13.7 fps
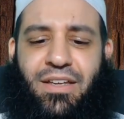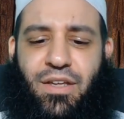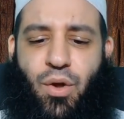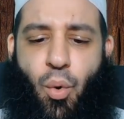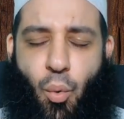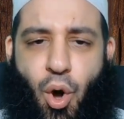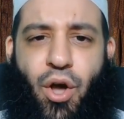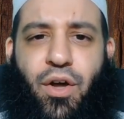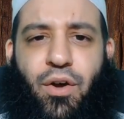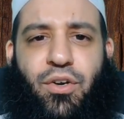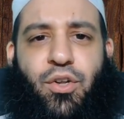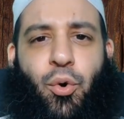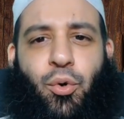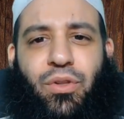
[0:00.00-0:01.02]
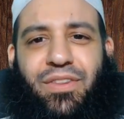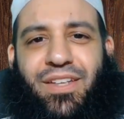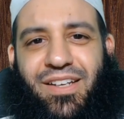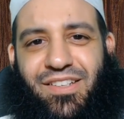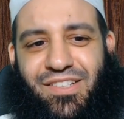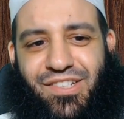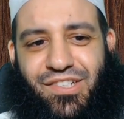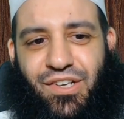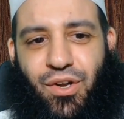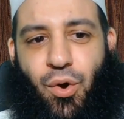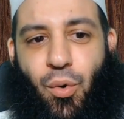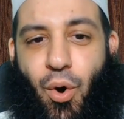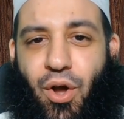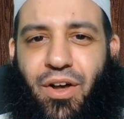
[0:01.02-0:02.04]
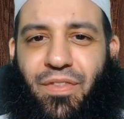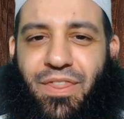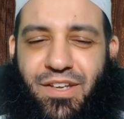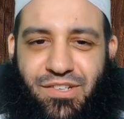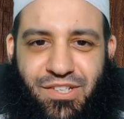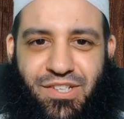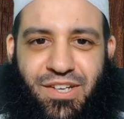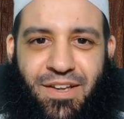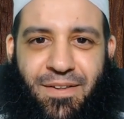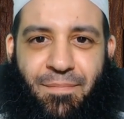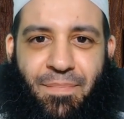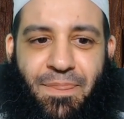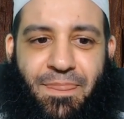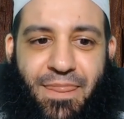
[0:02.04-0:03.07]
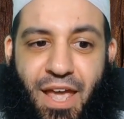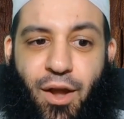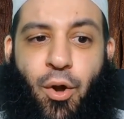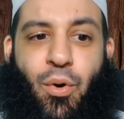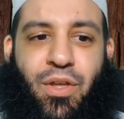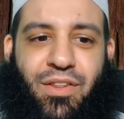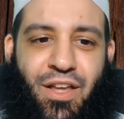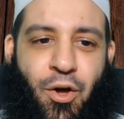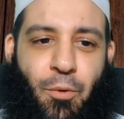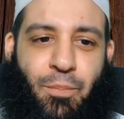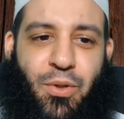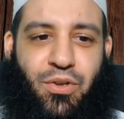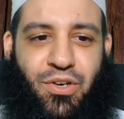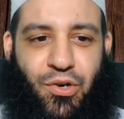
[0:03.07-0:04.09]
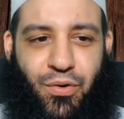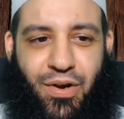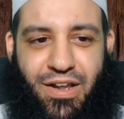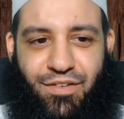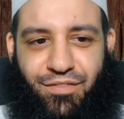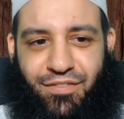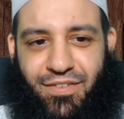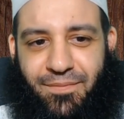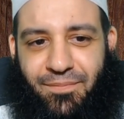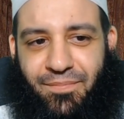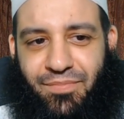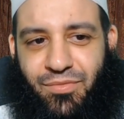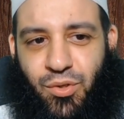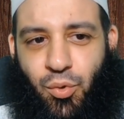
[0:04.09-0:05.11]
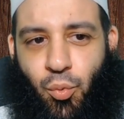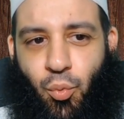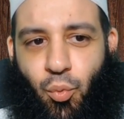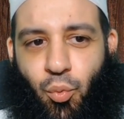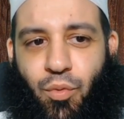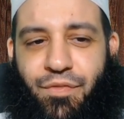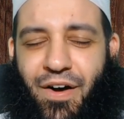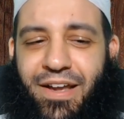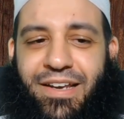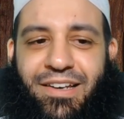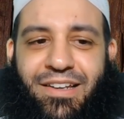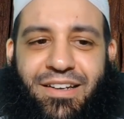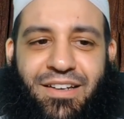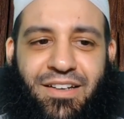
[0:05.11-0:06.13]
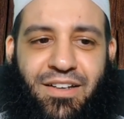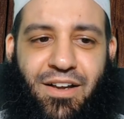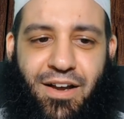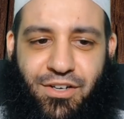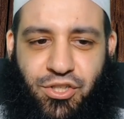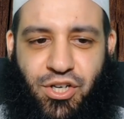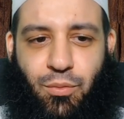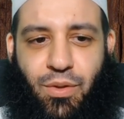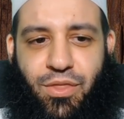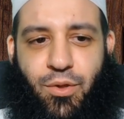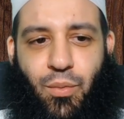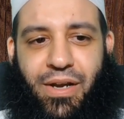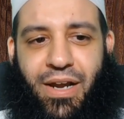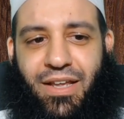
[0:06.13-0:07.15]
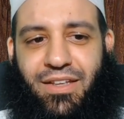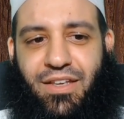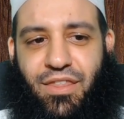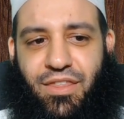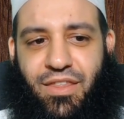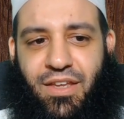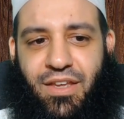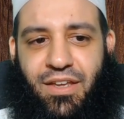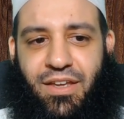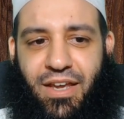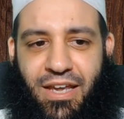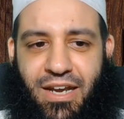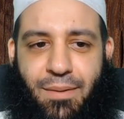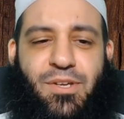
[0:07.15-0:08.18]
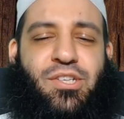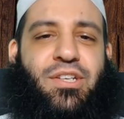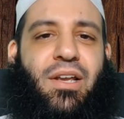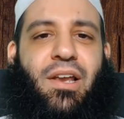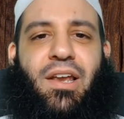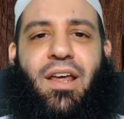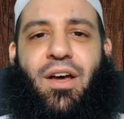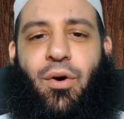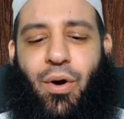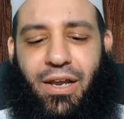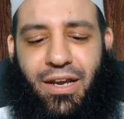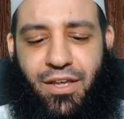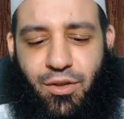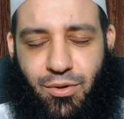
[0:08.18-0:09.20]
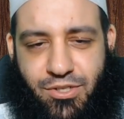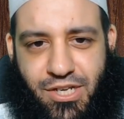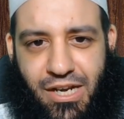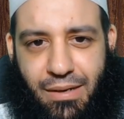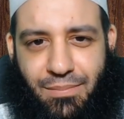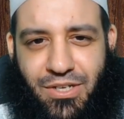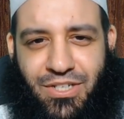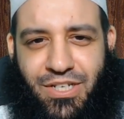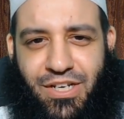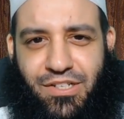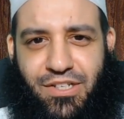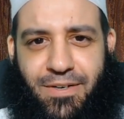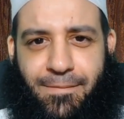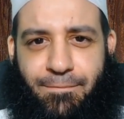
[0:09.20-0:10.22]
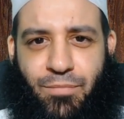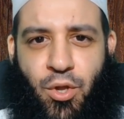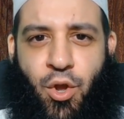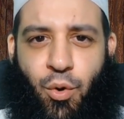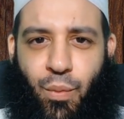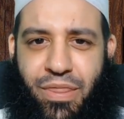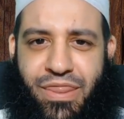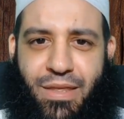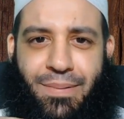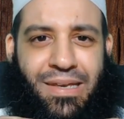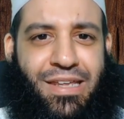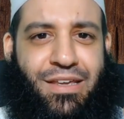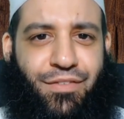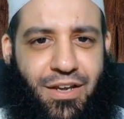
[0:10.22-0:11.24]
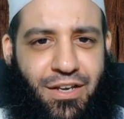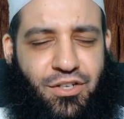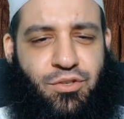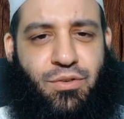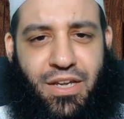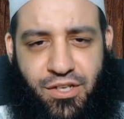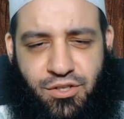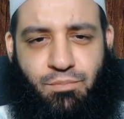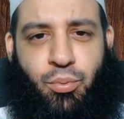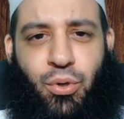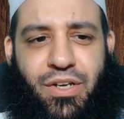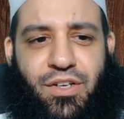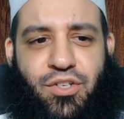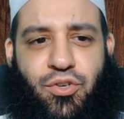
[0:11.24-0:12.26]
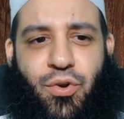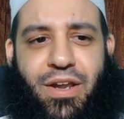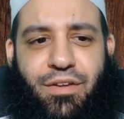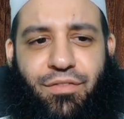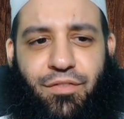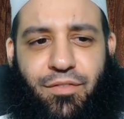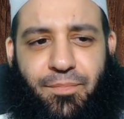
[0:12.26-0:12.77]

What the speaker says: work on your good deeds. Work on this. They are going to help you in your grave. Finally, I share with you one hadith. And Nabi sallallahu alayhi wa sallam, he says, when the believer is put in his grave,